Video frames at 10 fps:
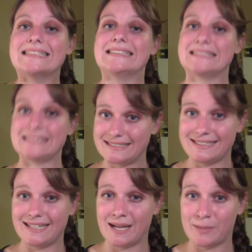
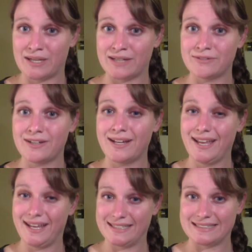stitching above
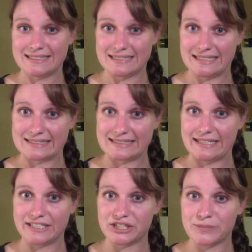an existing
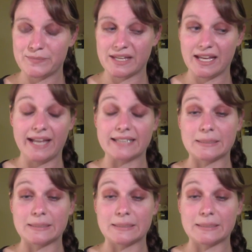stitch. It's